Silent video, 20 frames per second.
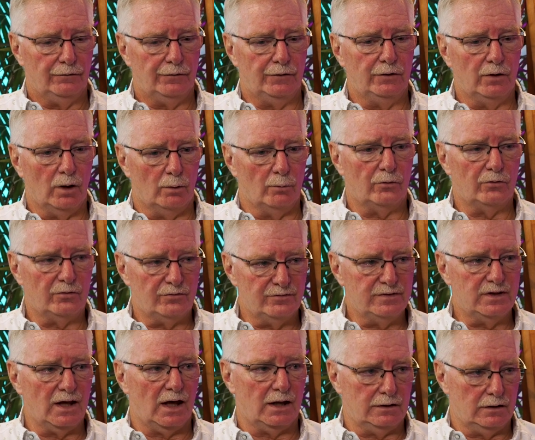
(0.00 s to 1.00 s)
The number
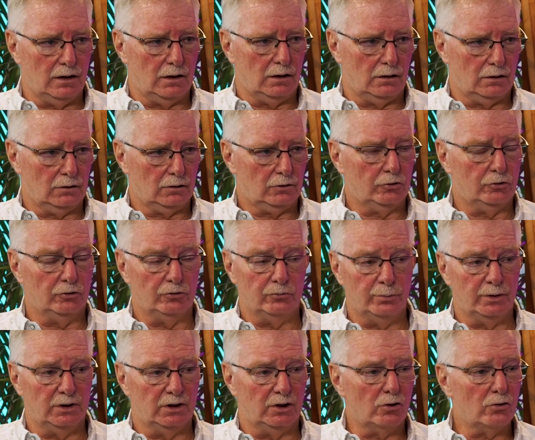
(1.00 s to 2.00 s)
of dead there could
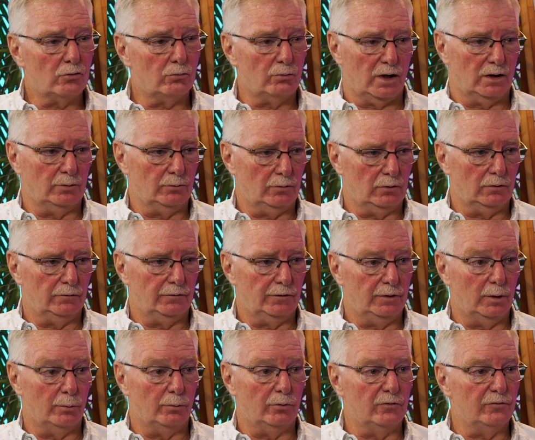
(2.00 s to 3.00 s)
have been incredible.
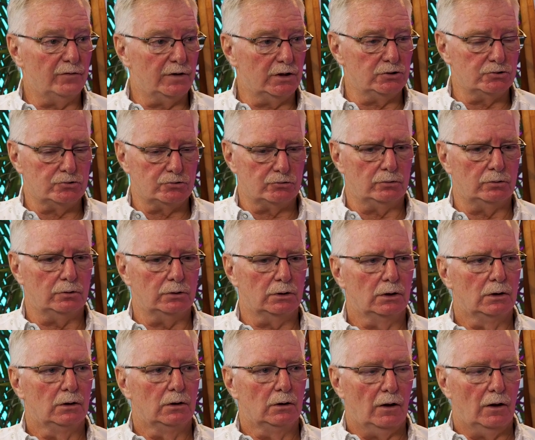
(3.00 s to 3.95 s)
The number of injured.